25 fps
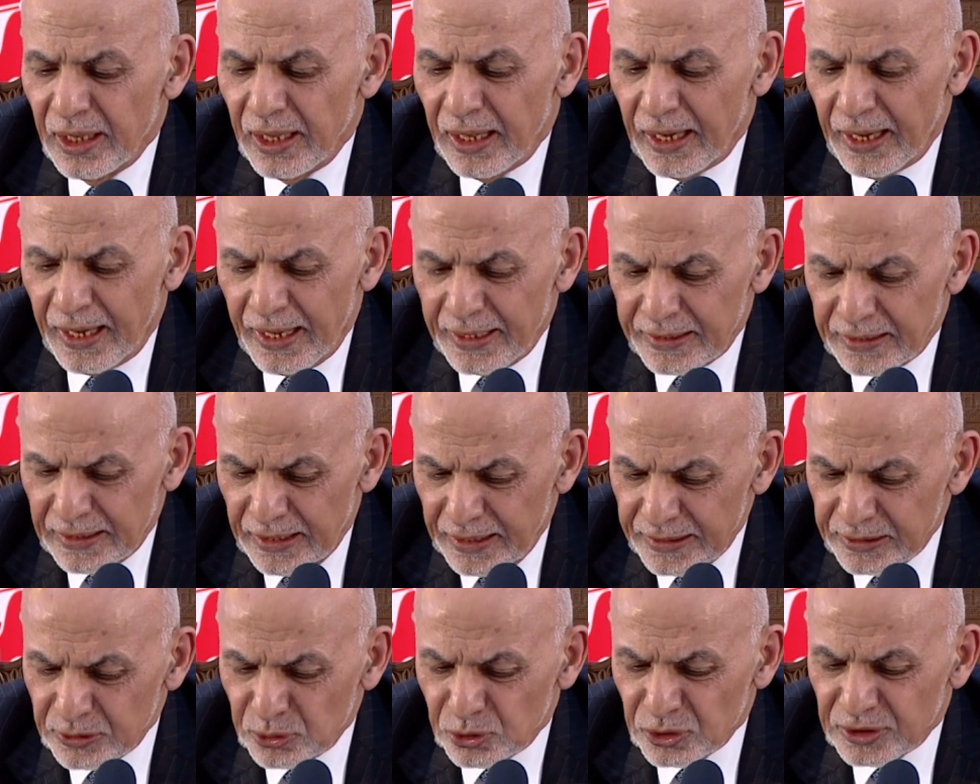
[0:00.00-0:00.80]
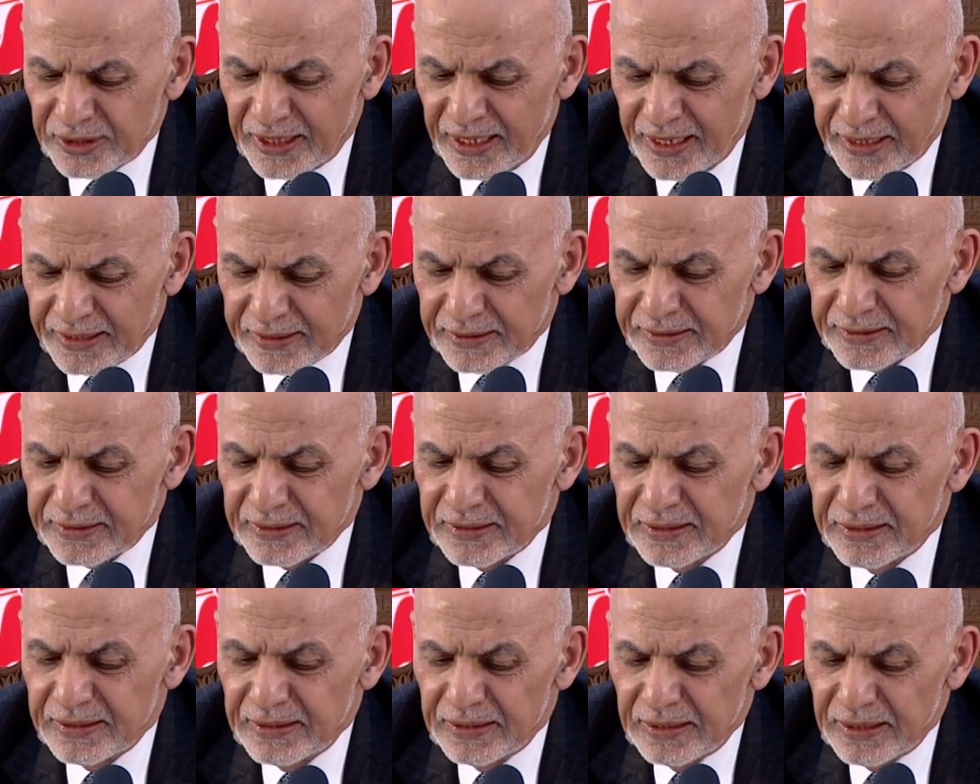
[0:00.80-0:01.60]
I'd like to thank
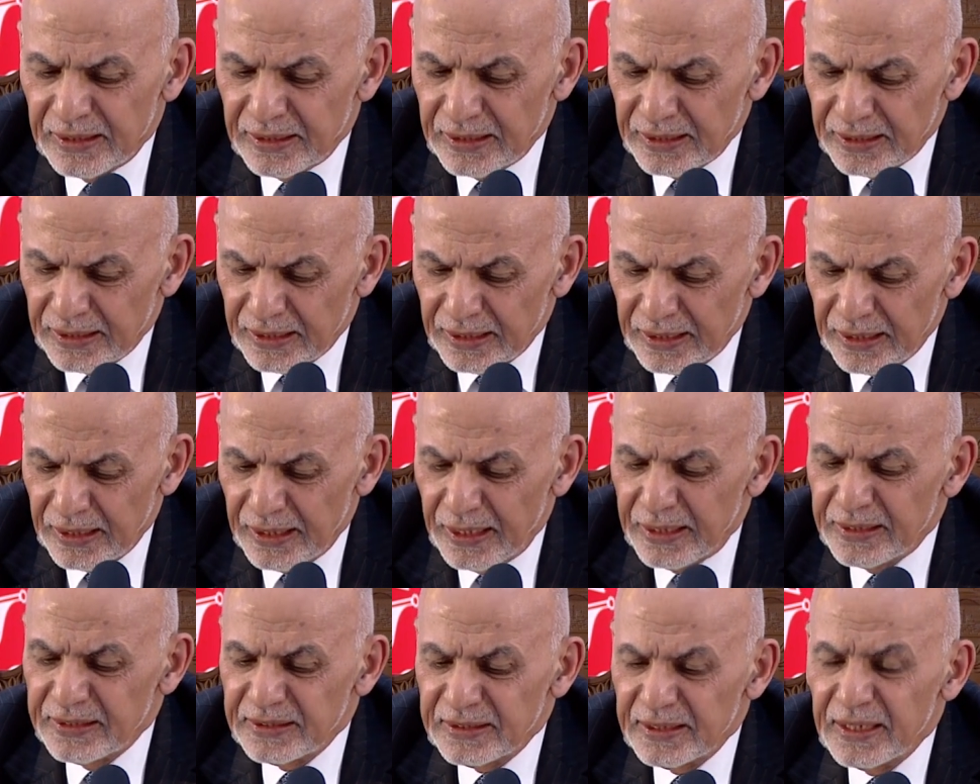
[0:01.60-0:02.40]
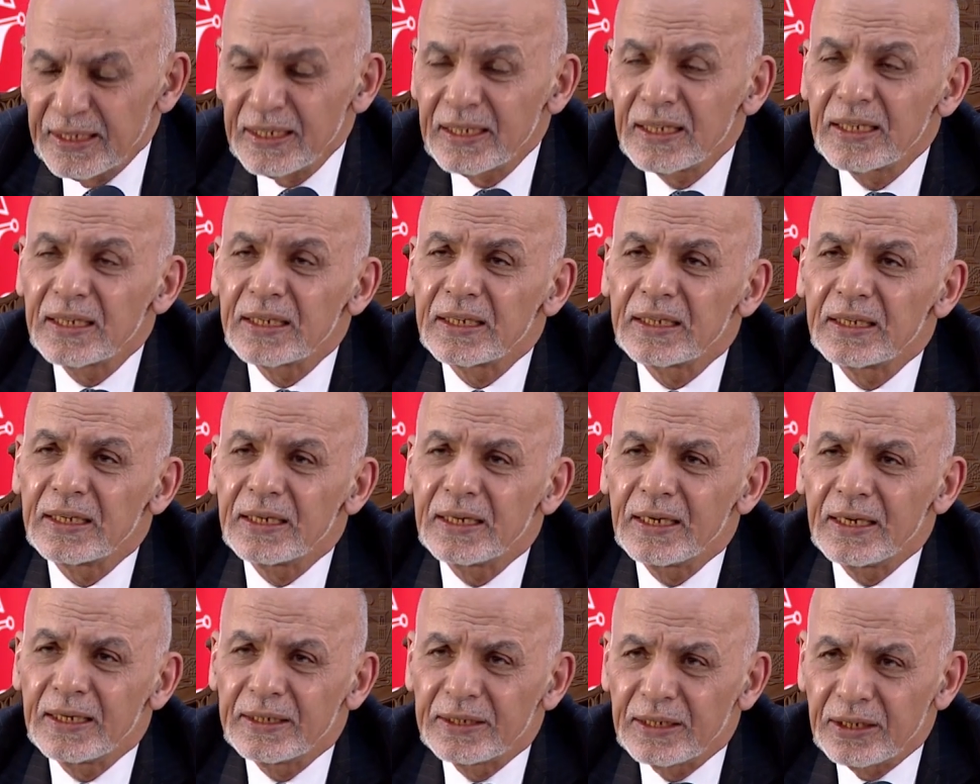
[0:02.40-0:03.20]
India
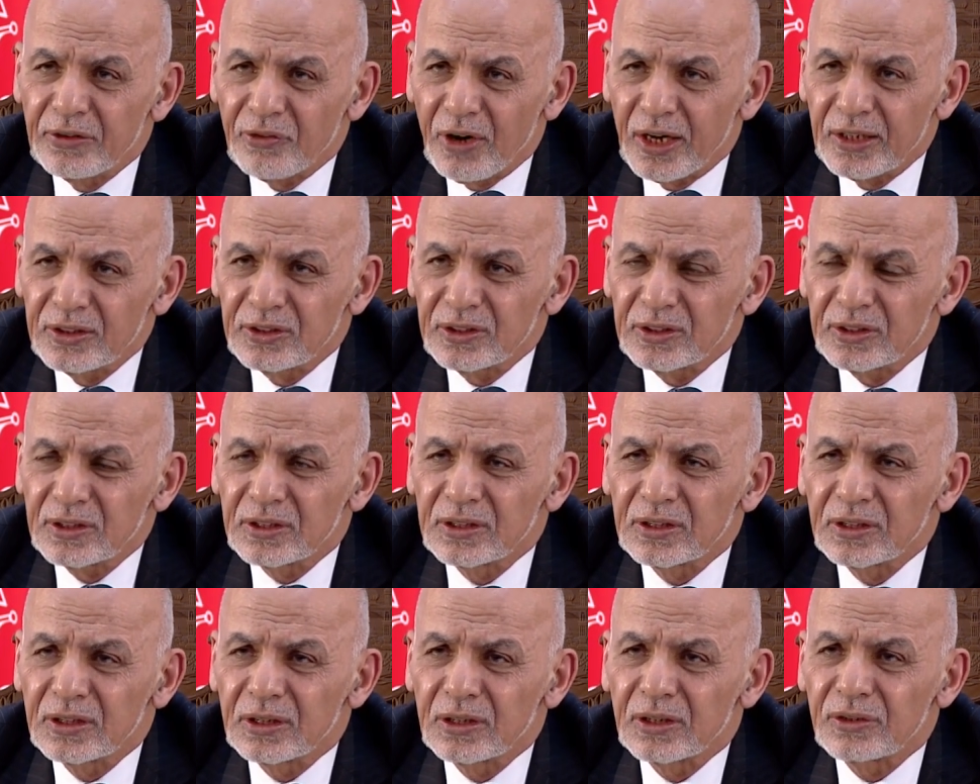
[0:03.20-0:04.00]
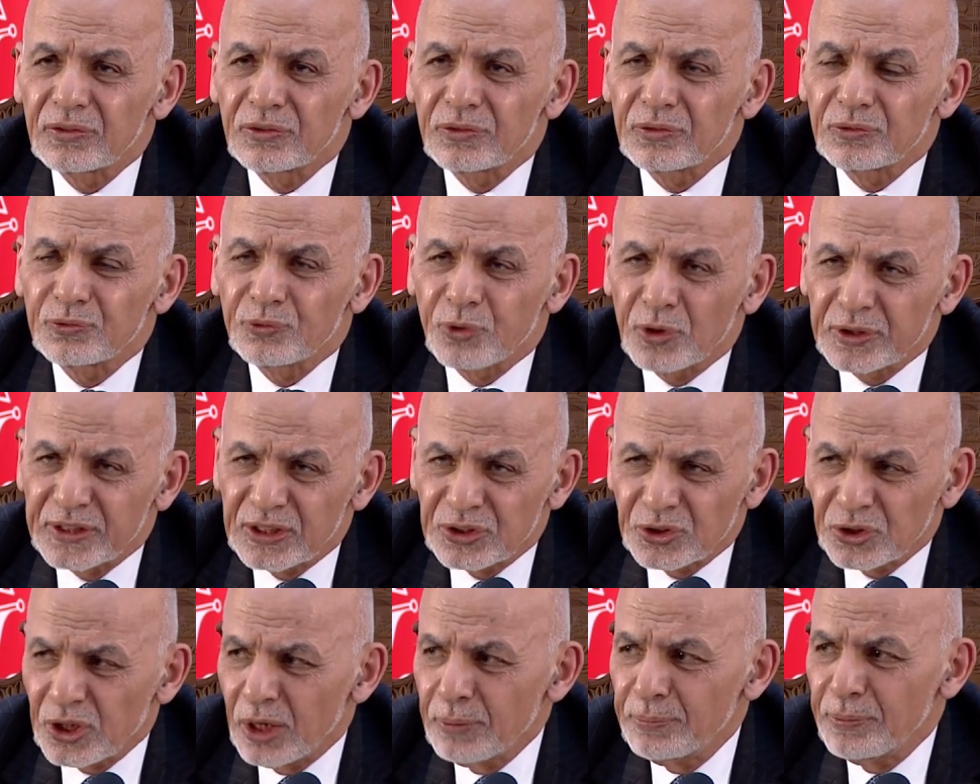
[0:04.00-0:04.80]
and Iran for the
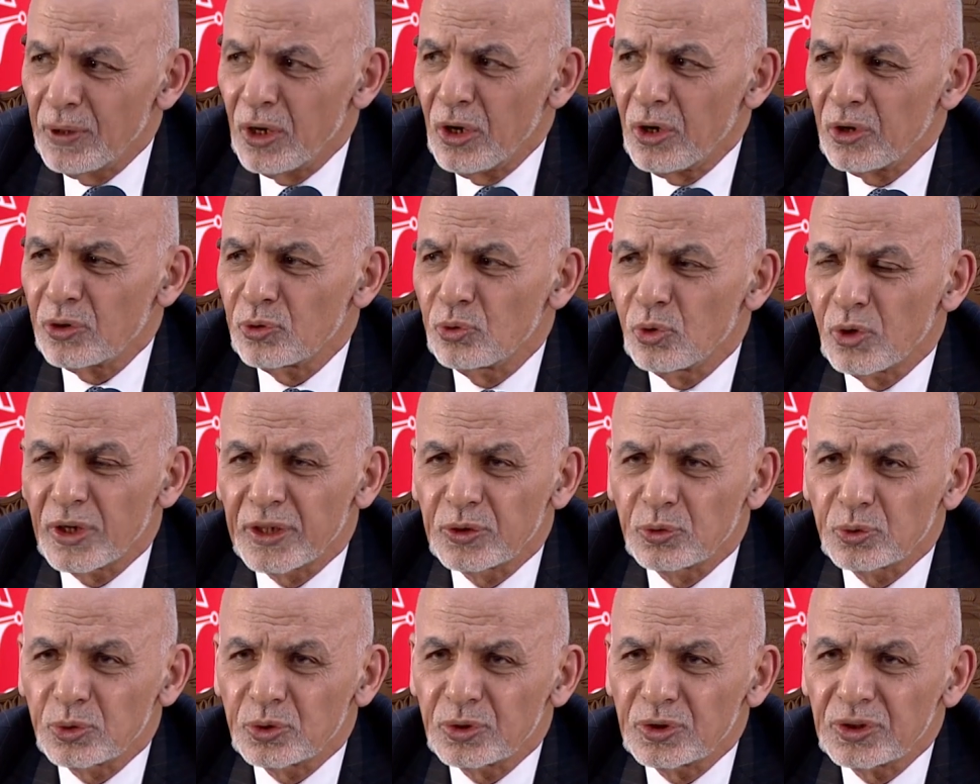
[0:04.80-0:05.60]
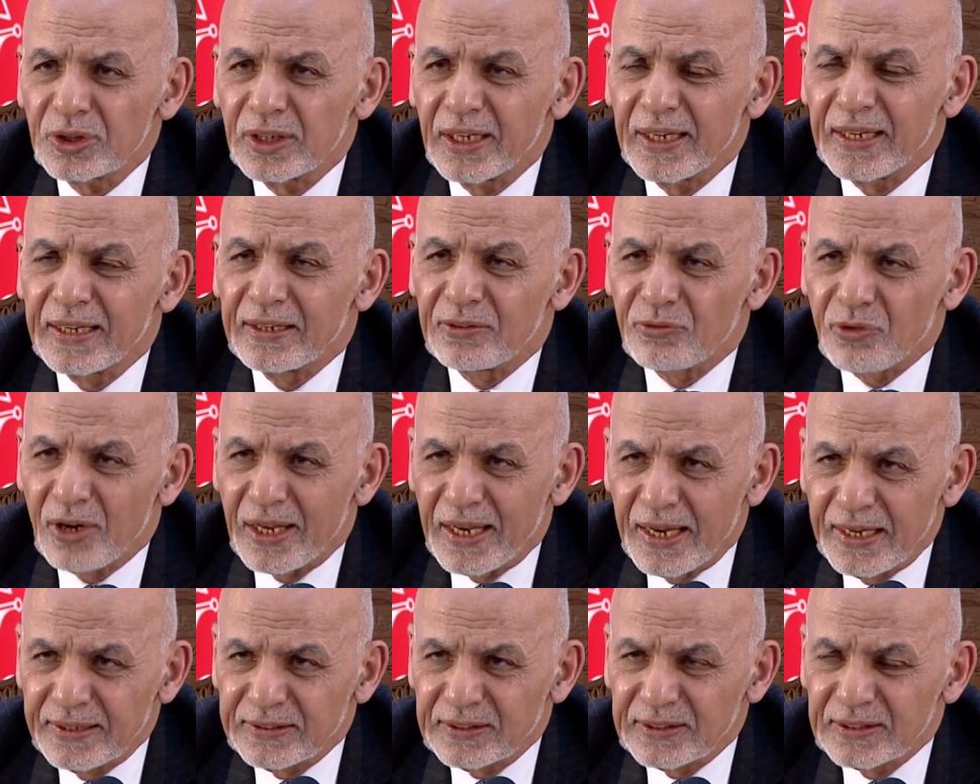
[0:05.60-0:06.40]
Chabahar corridor and
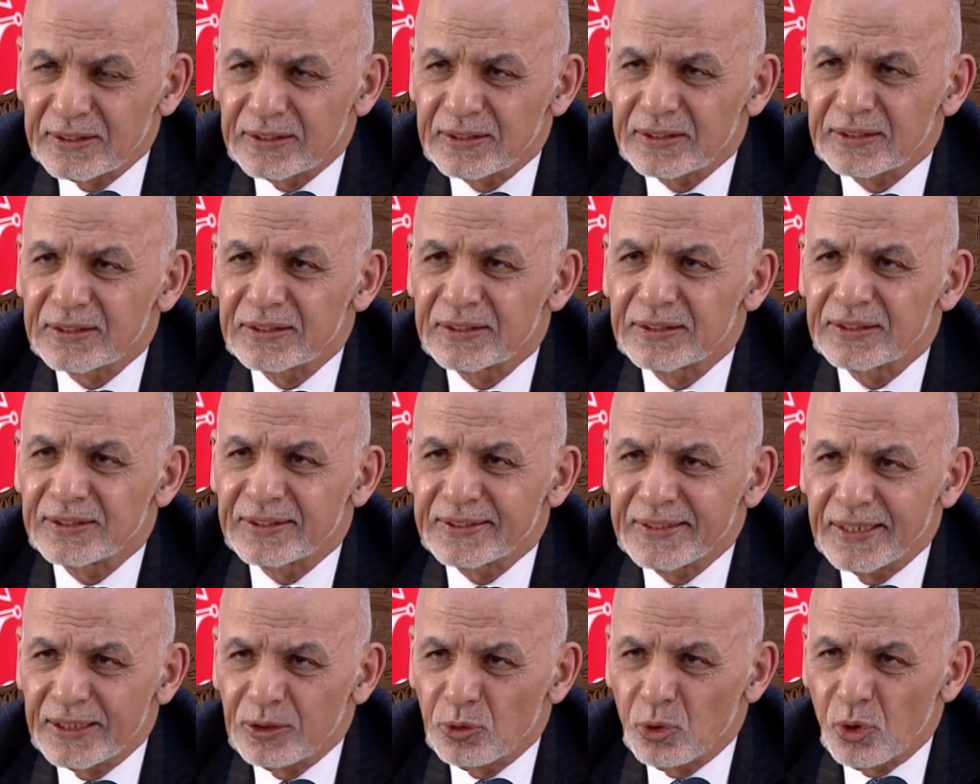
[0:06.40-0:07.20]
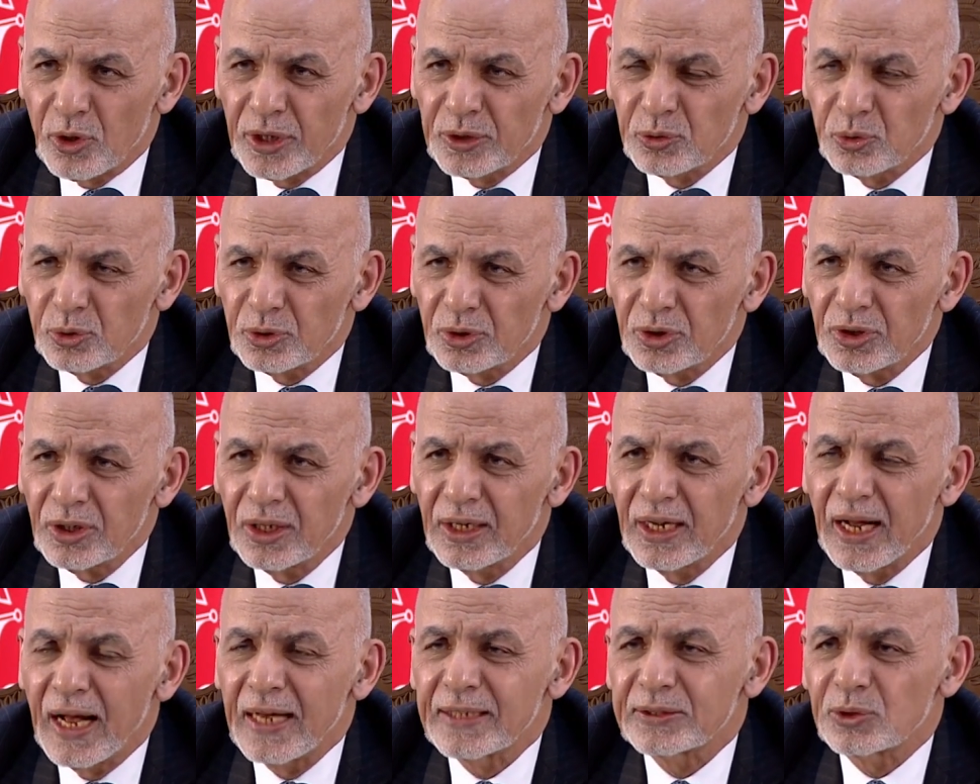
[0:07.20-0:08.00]
related sea corridor,
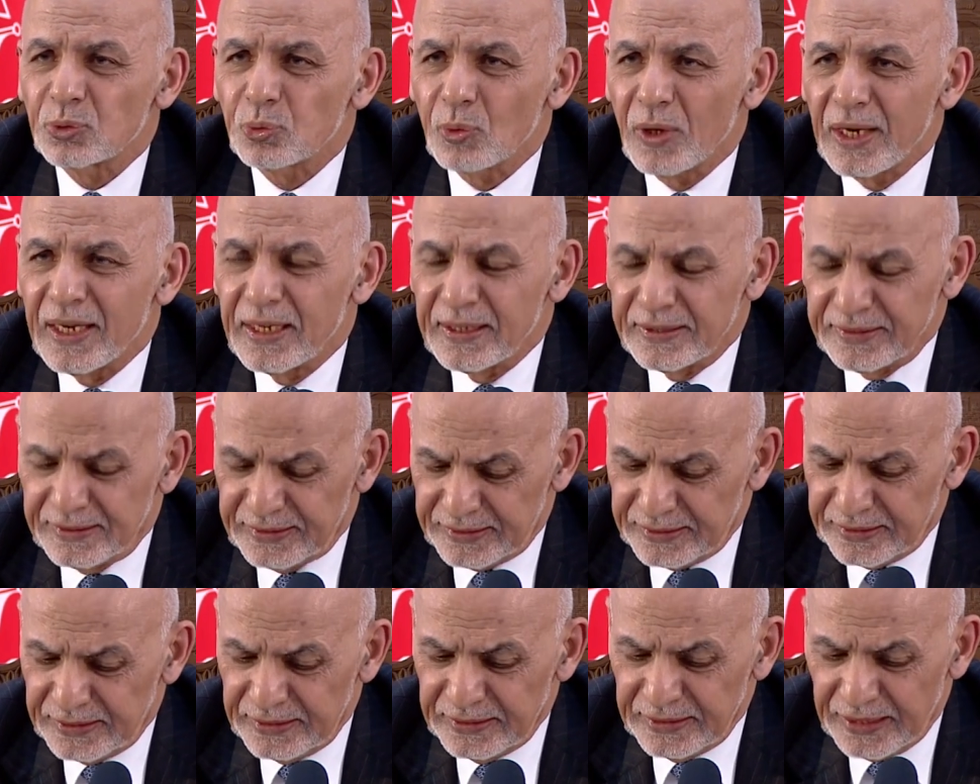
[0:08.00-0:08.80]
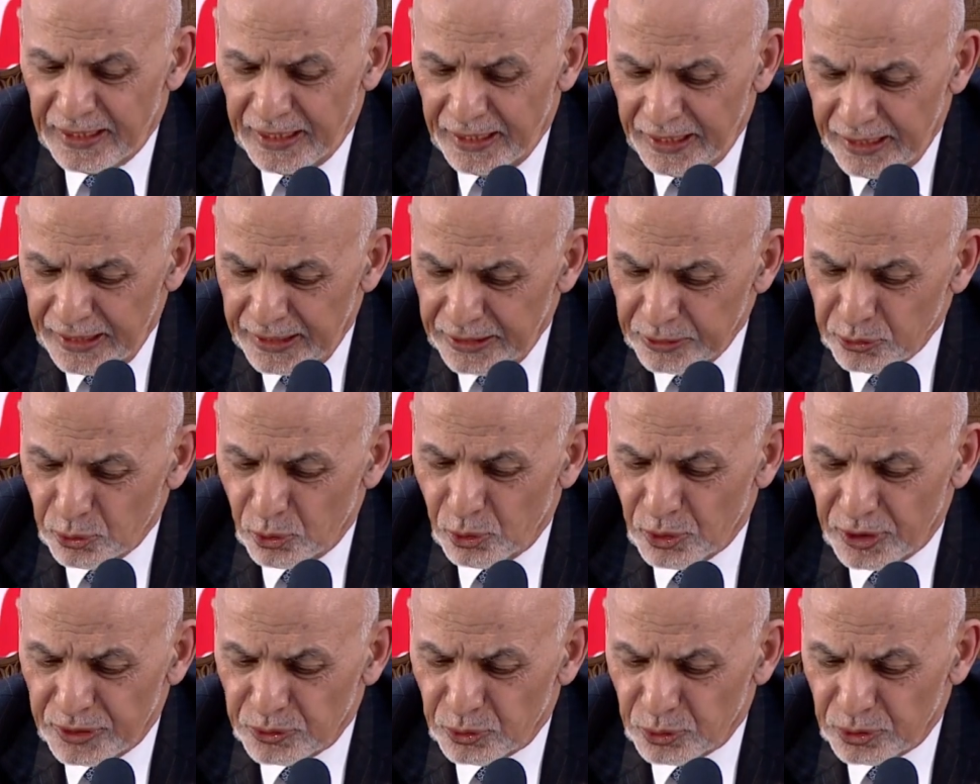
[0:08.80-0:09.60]
as well as the air
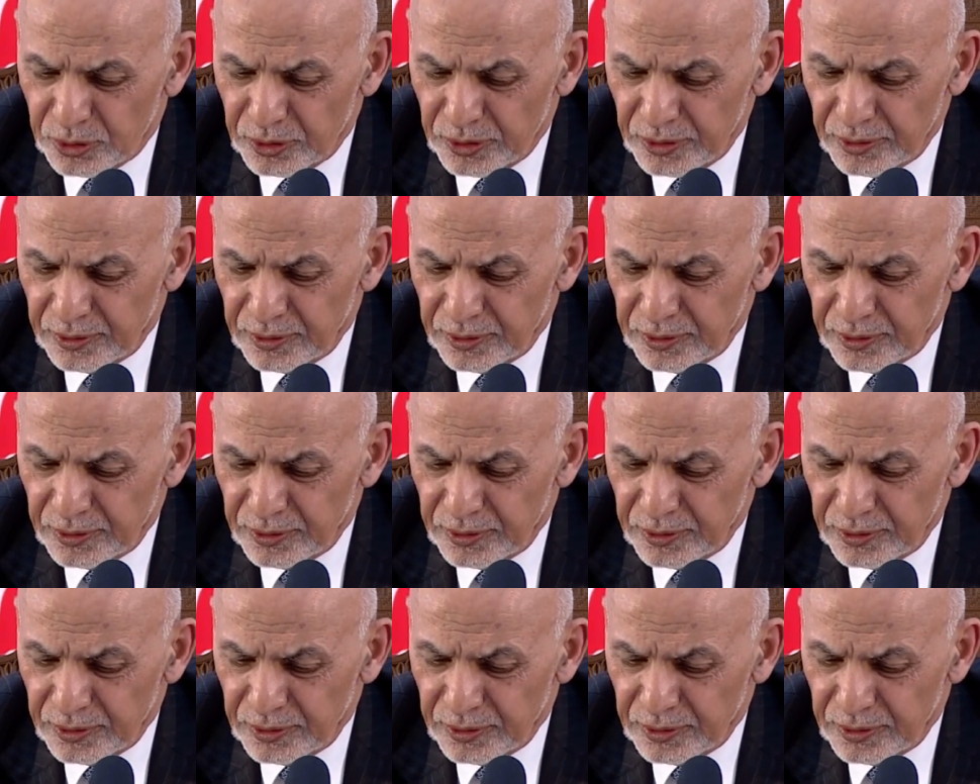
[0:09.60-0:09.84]
corridor.